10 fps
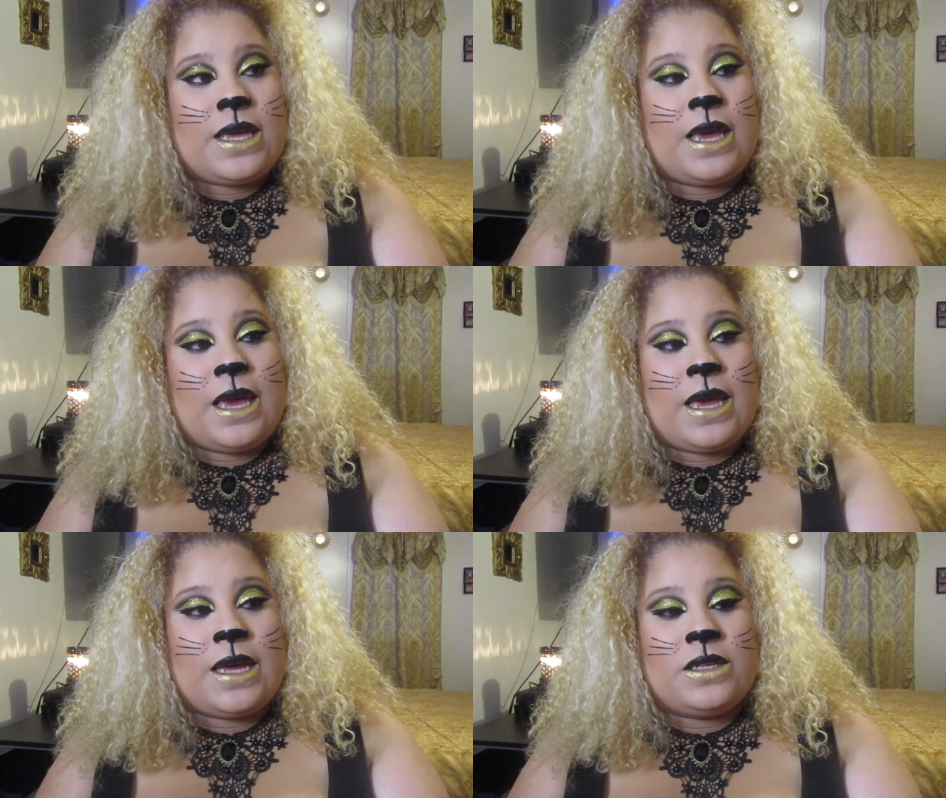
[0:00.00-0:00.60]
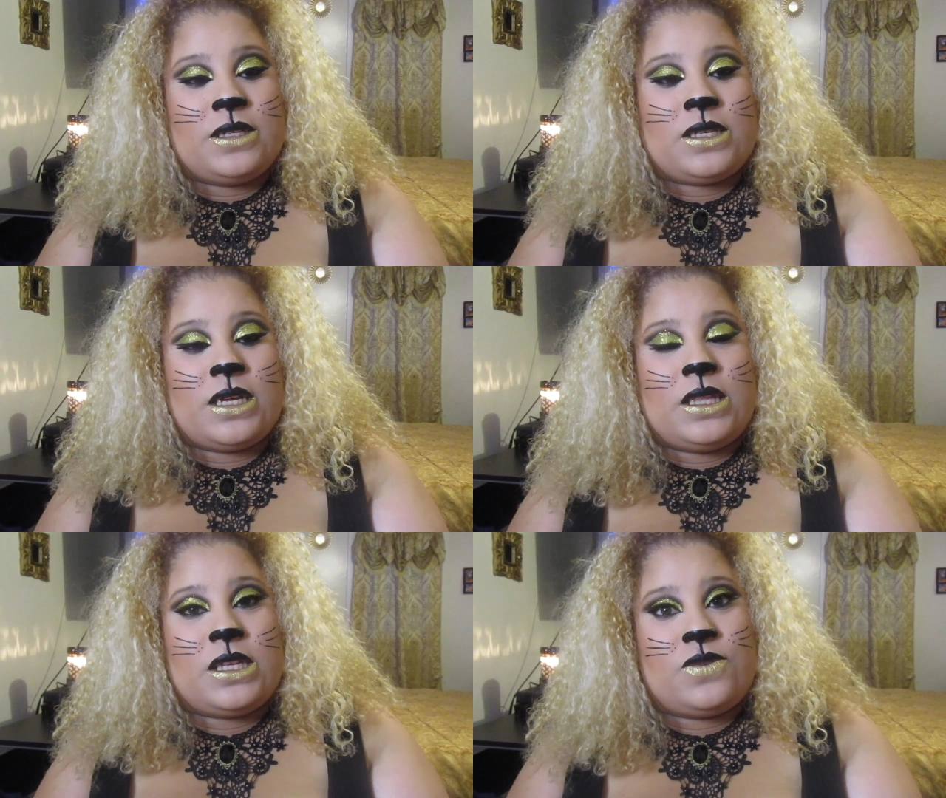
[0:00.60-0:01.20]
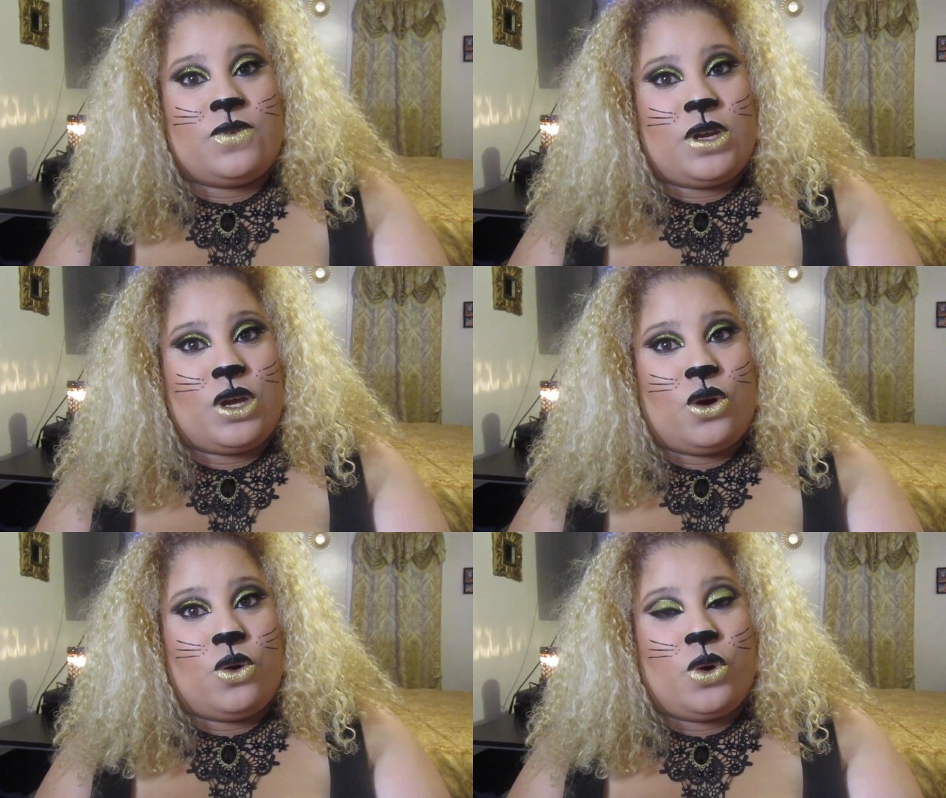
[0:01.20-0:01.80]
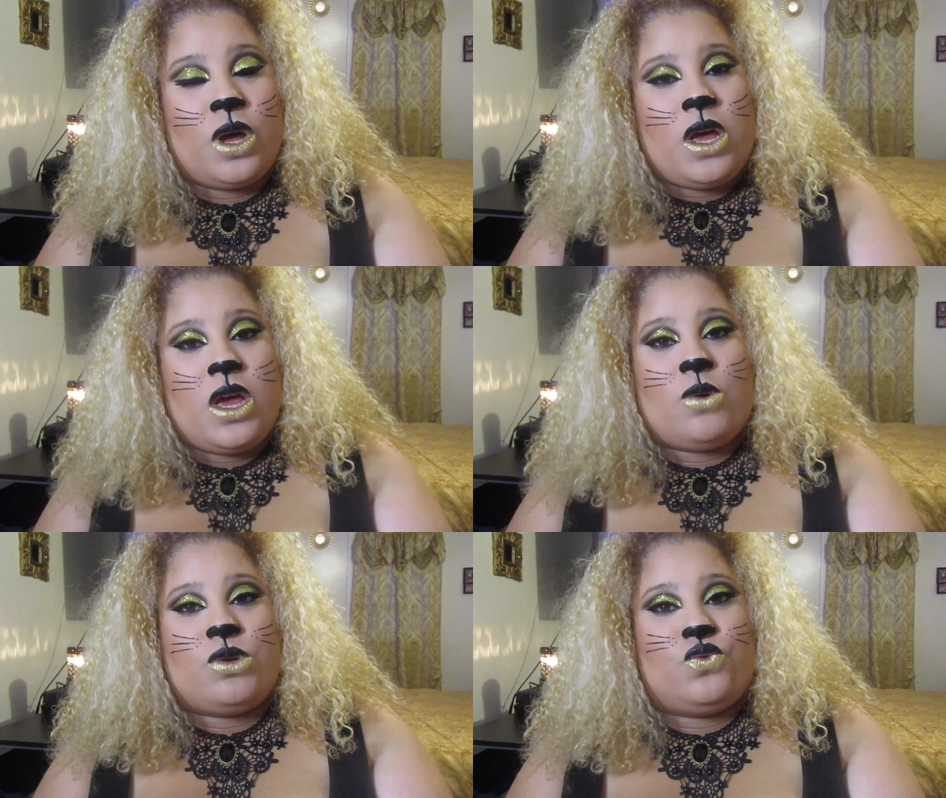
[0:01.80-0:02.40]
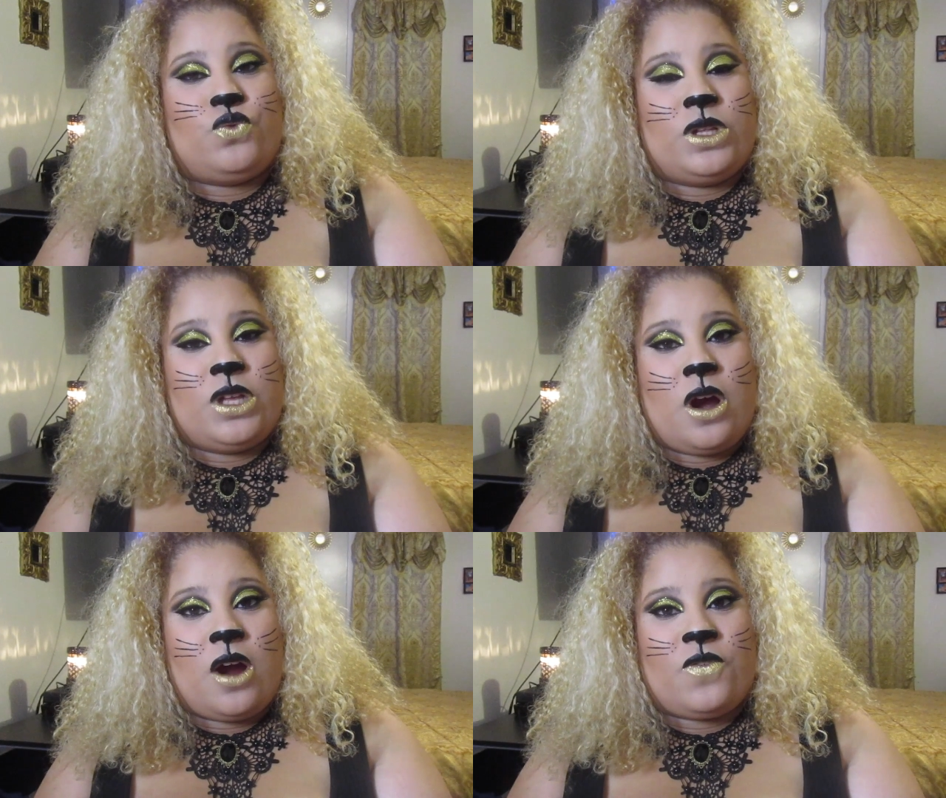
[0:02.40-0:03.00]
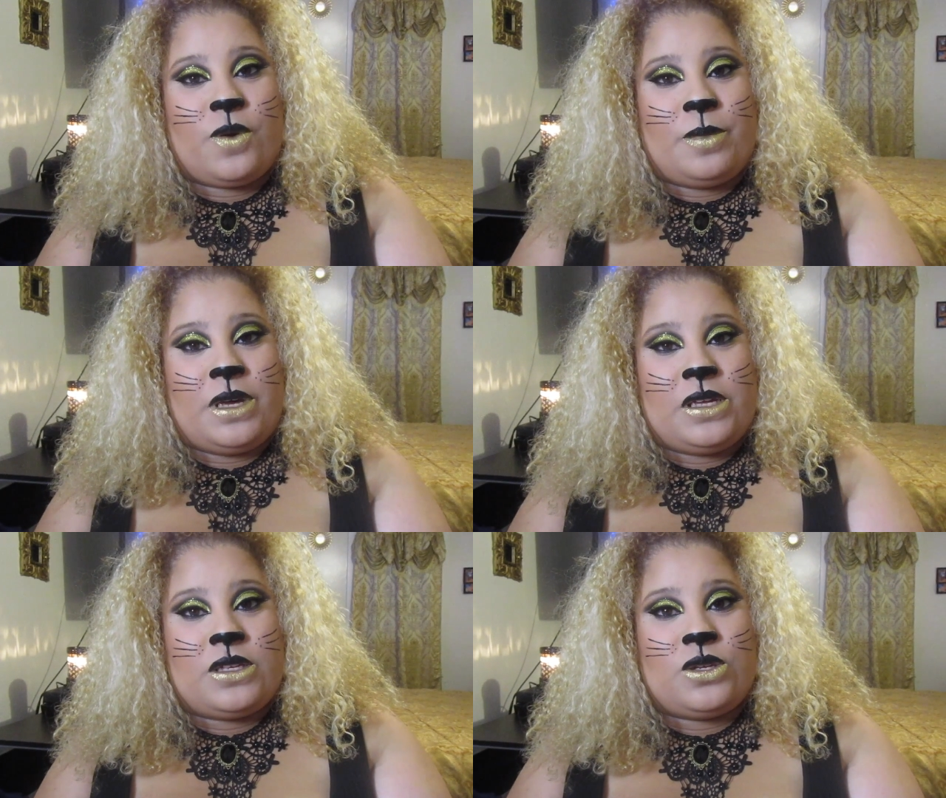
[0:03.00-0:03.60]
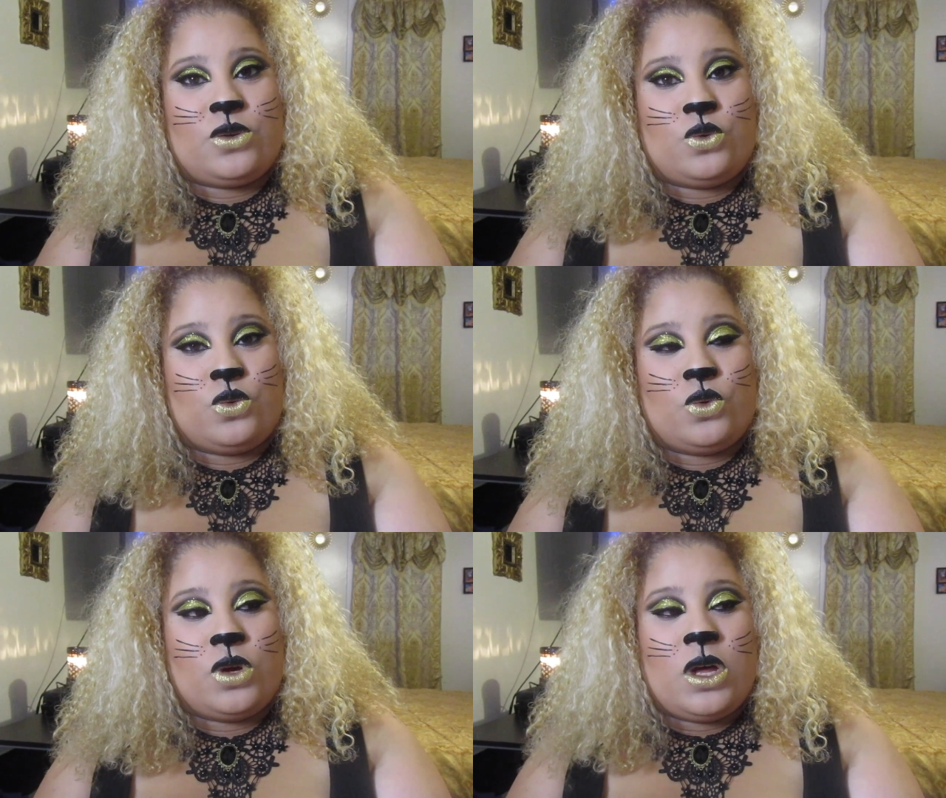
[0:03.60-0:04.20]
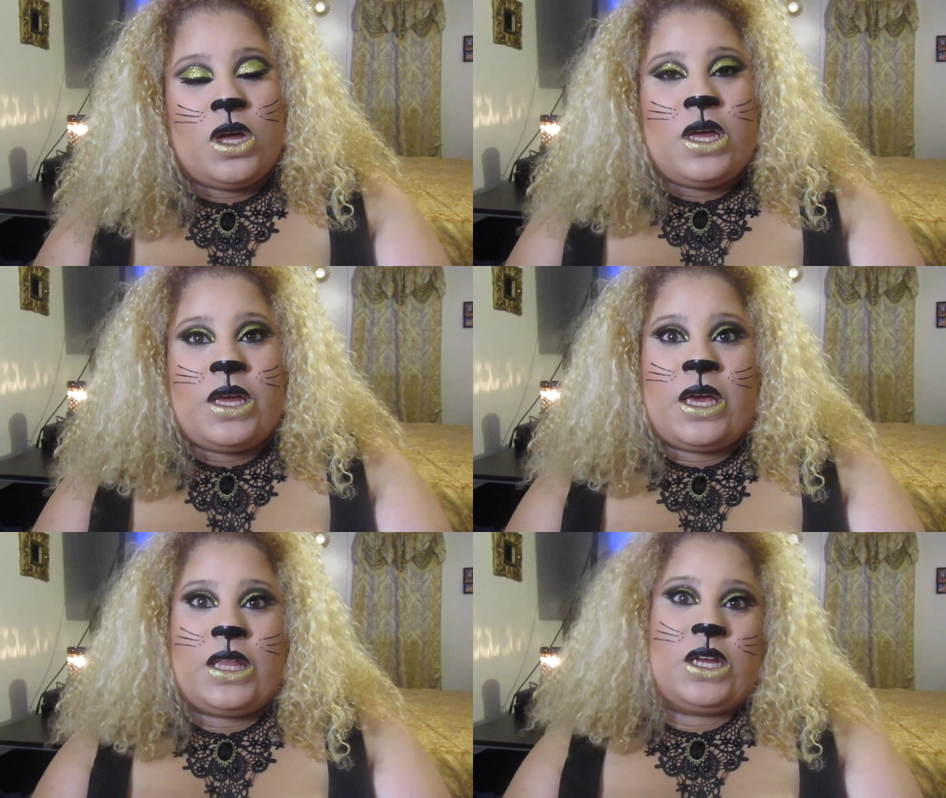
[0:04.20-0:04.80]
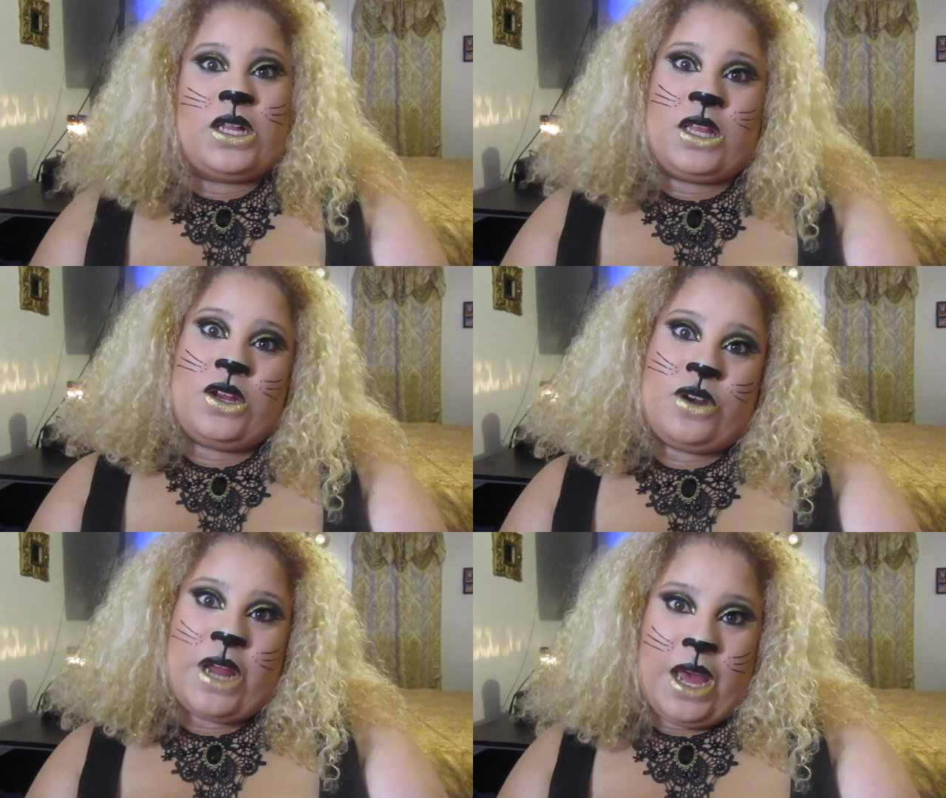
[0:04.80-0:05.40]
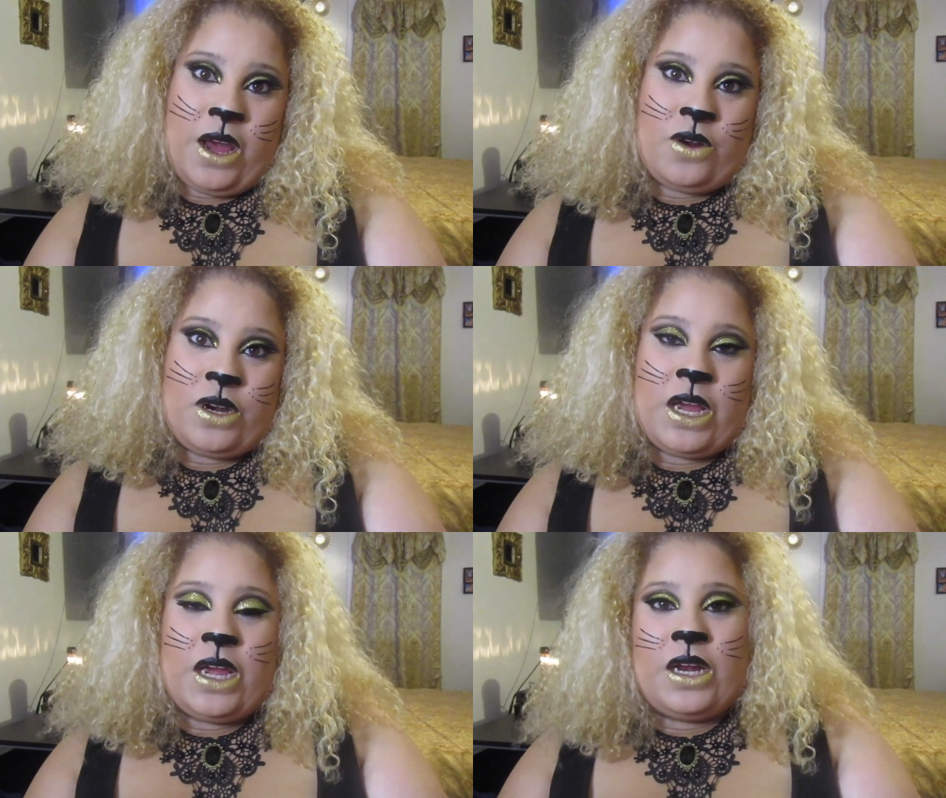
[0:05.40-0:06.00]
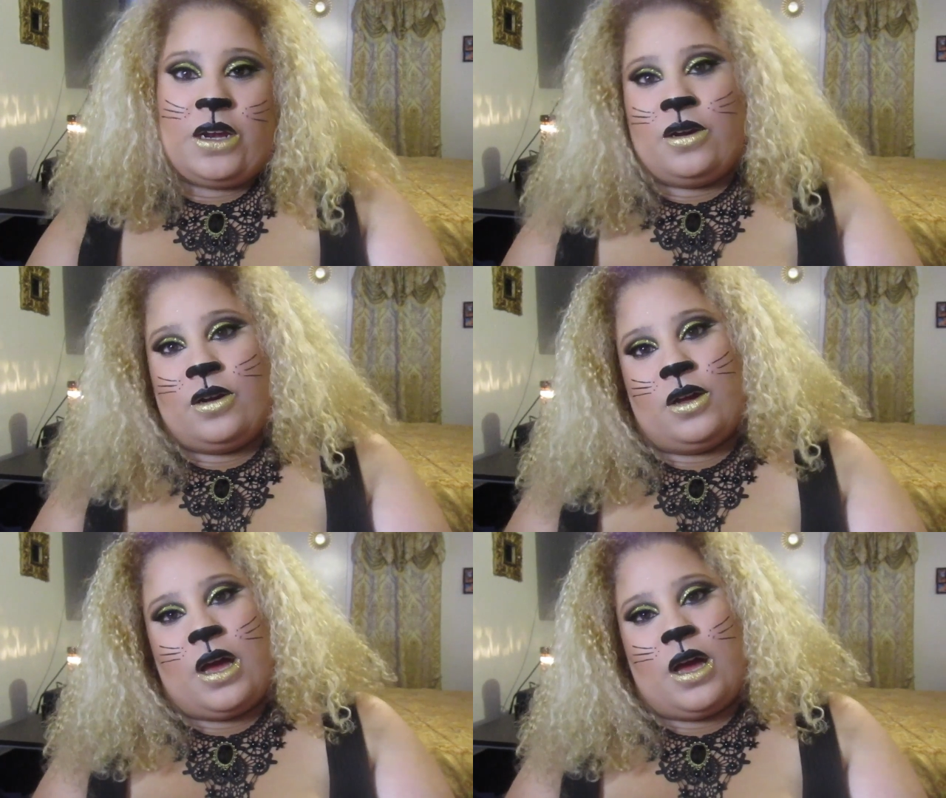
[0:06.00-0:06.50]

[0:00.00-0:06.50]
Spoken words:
and in this video it was really hard for me to get the glitter down, and